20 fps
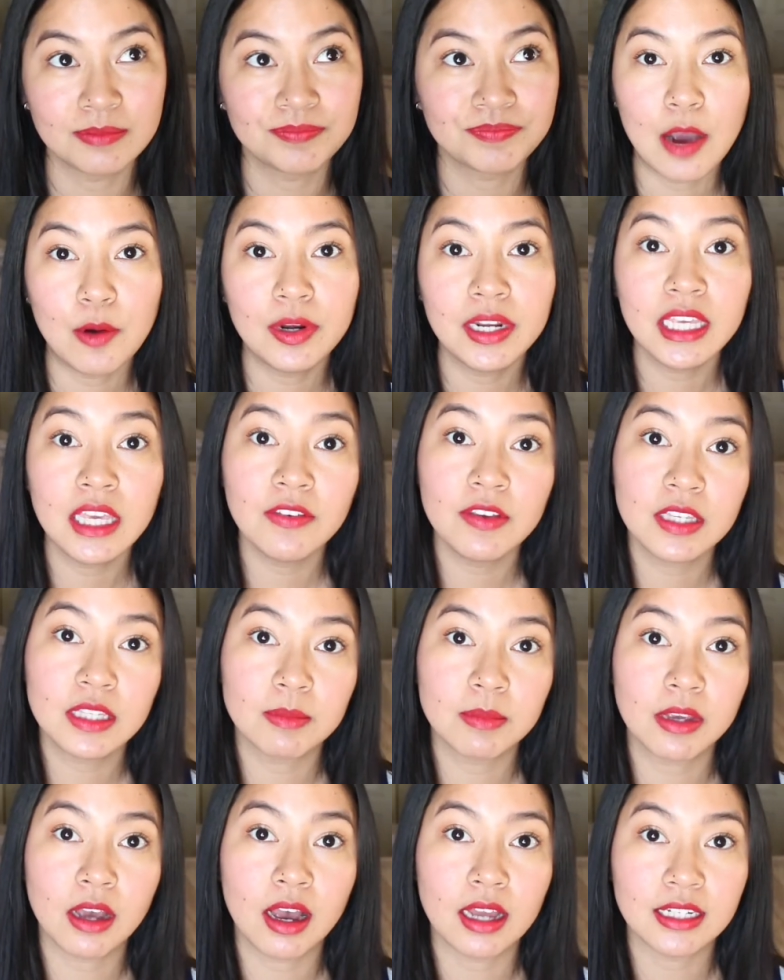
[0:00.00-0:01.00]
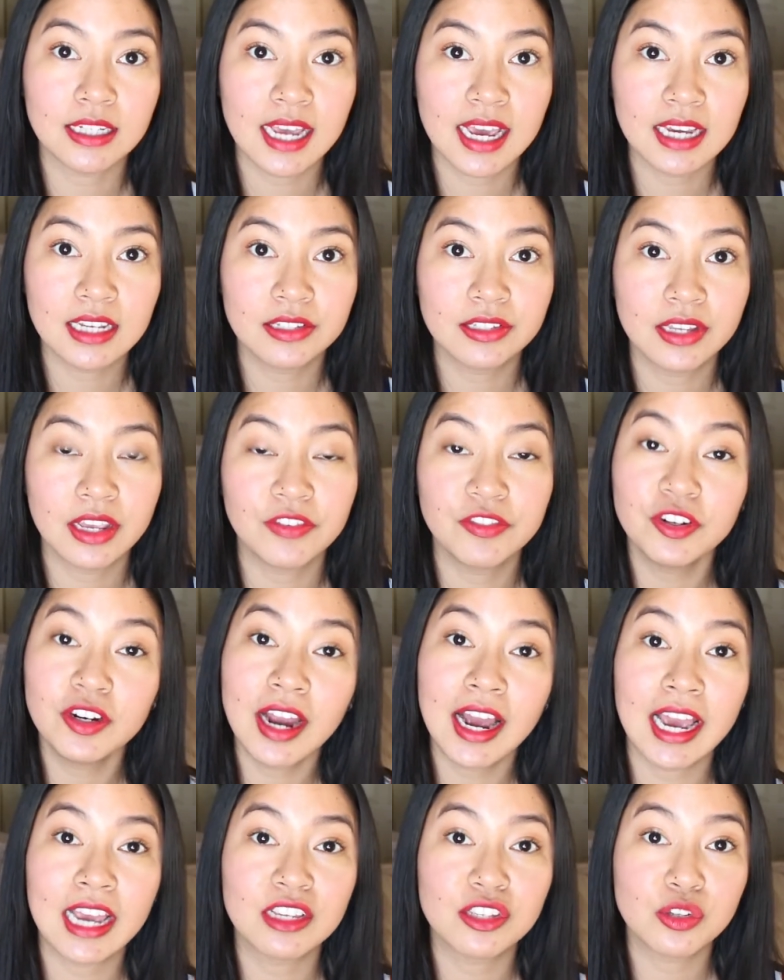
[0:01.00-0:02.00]
I want to give you some context. If you're a
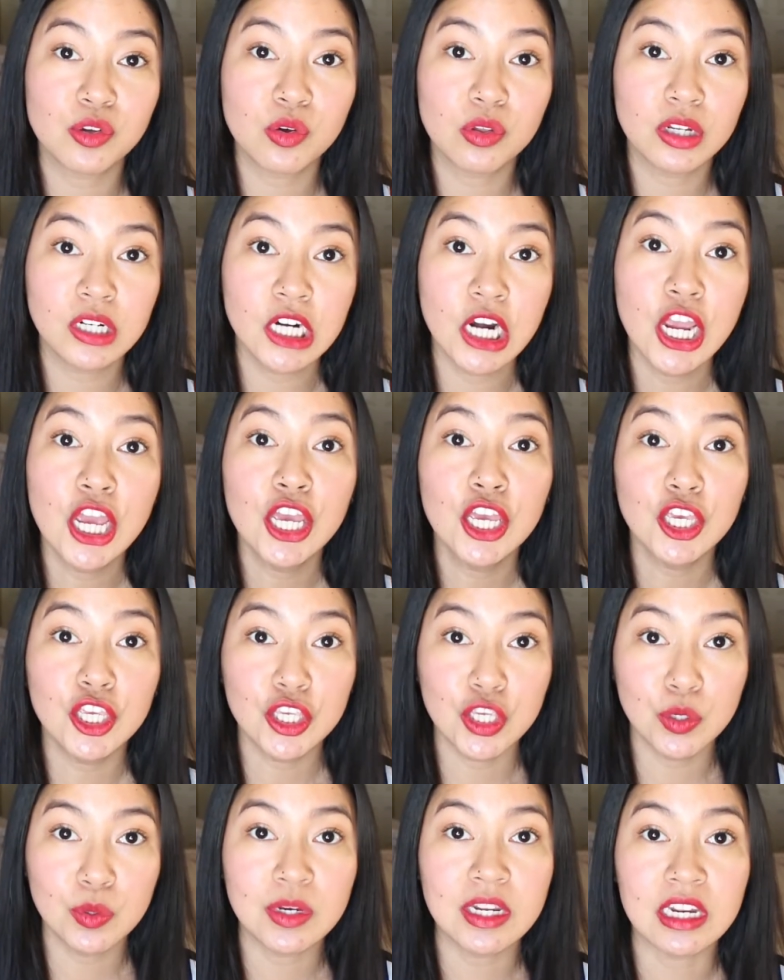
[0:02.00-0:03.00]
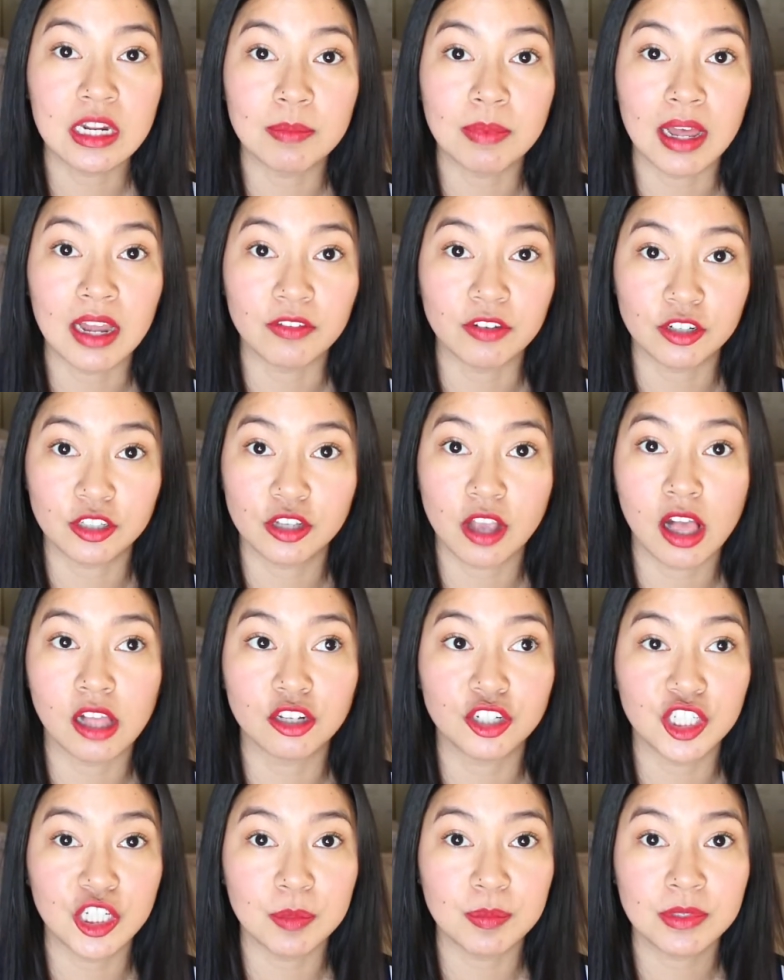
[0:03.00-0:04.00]
high schooler, you need to apply for
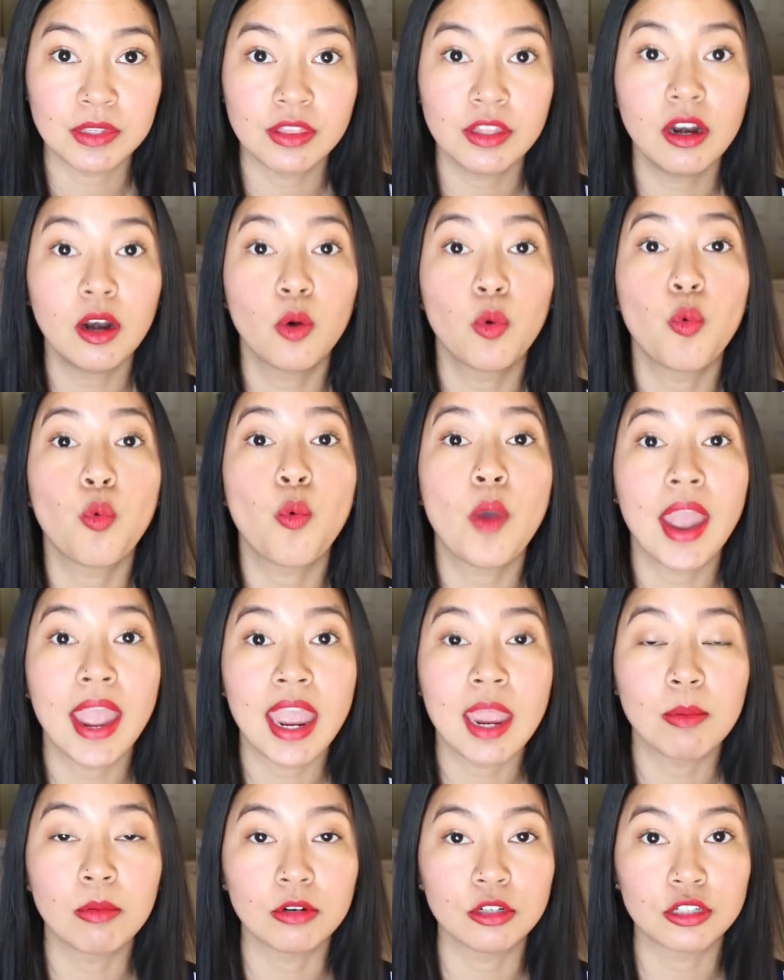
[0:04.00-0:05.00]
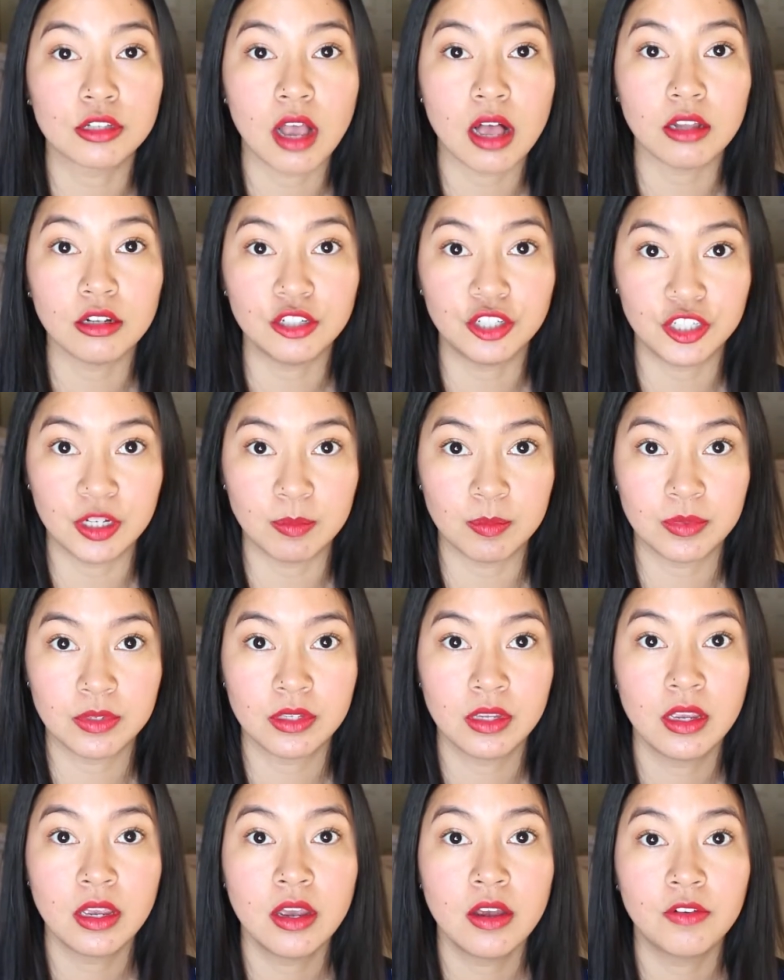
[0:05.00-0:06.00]
scholarships. There are way more scholarships
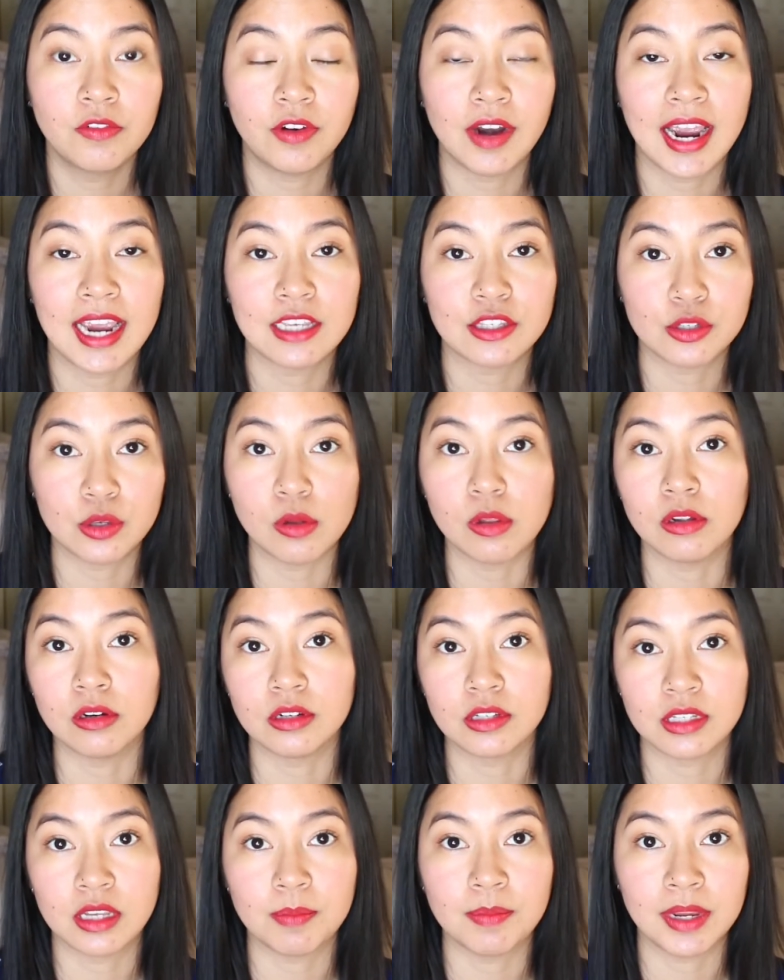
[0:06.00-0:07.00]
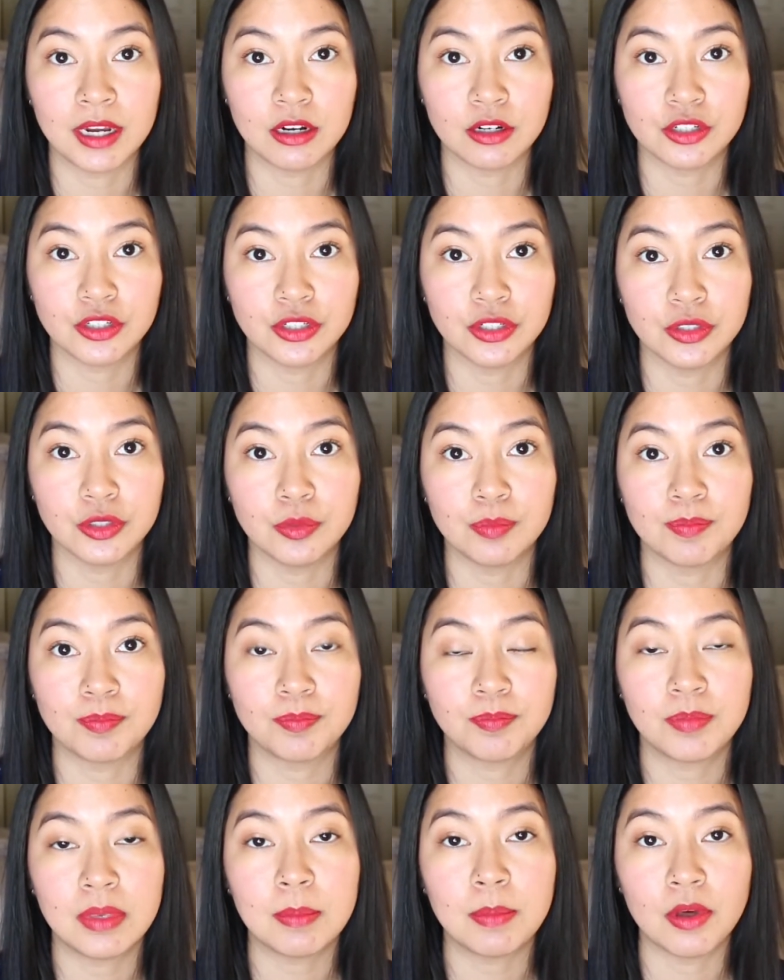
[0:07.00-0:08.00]
for high schoolers compared to
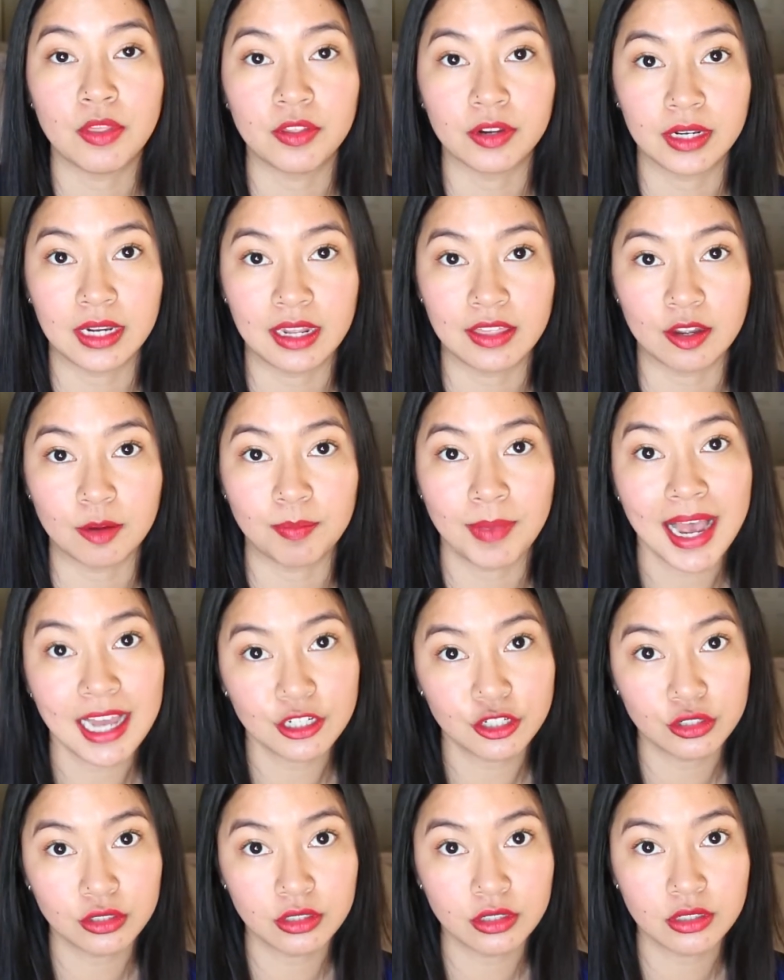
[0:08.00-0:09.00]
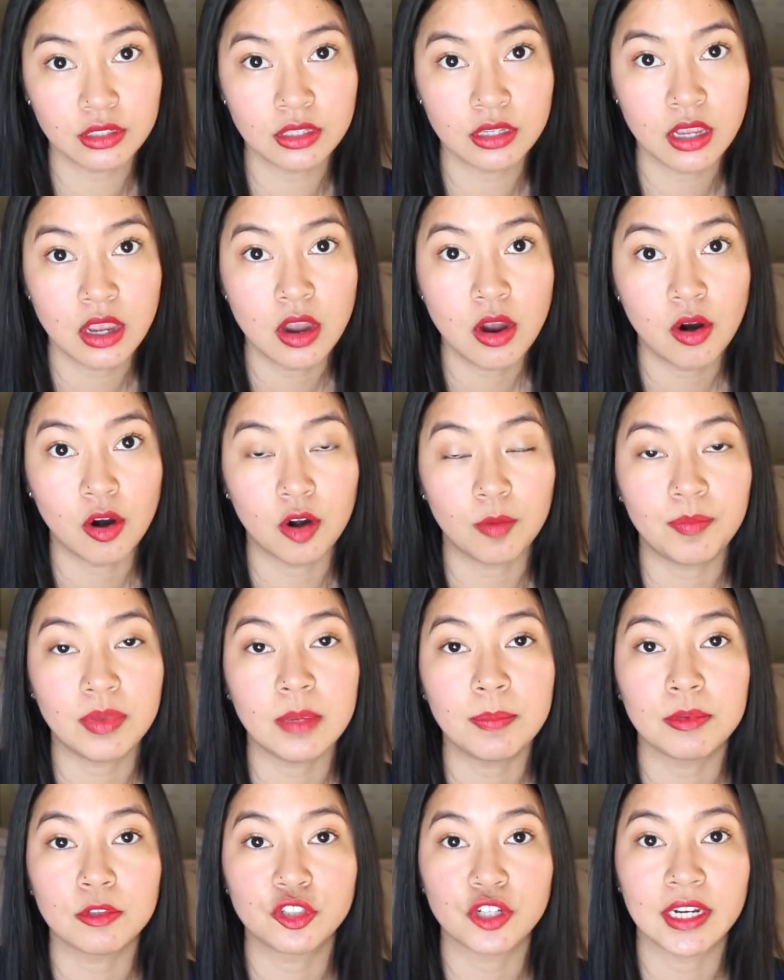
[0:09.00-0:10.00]
people getting their bachelor's or
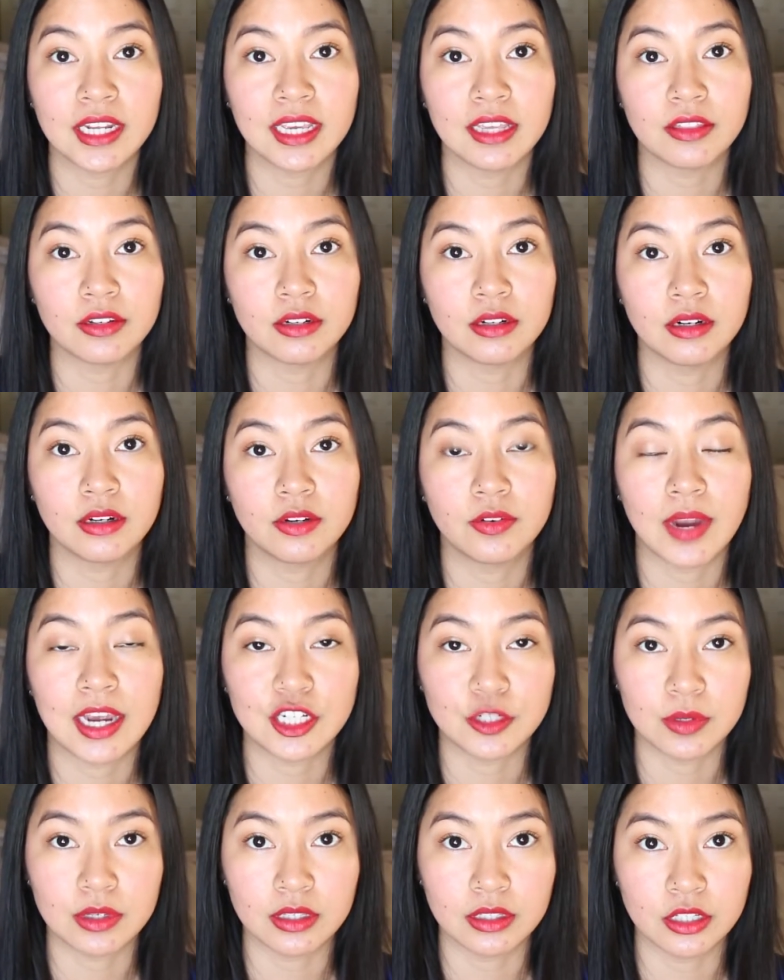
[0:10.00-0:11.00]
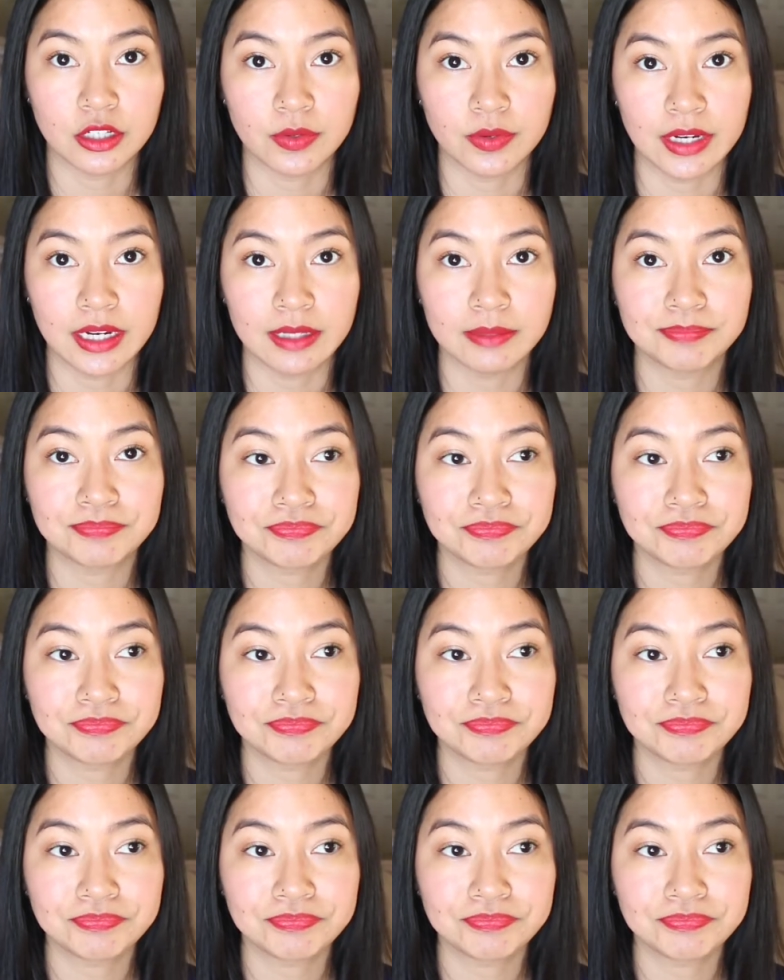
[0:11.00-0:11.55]
people trying to get their graduate degree.